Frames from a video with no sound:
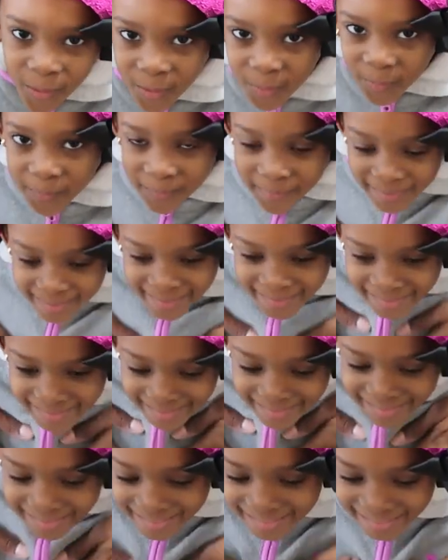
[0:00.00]
but they will see
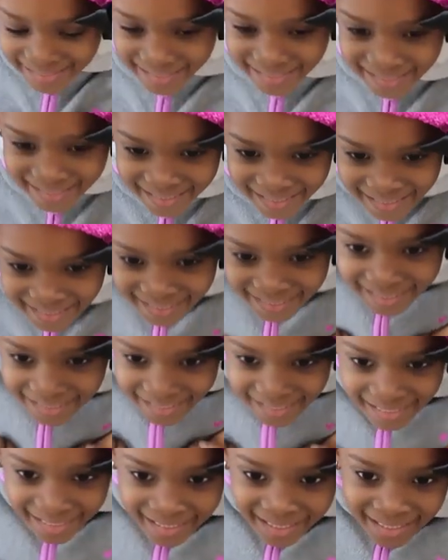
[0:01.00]
it, baby. They're coming for
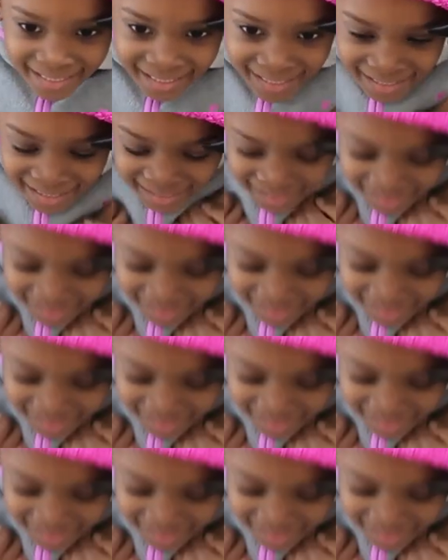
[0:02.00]
holidays, you know?